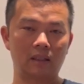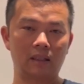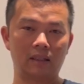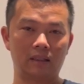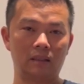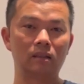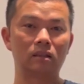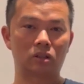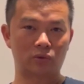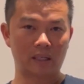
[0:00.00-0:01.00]
a
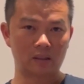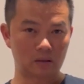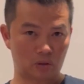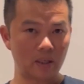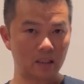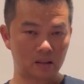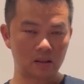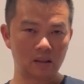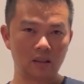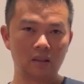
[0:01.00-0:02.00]
strangle strategy.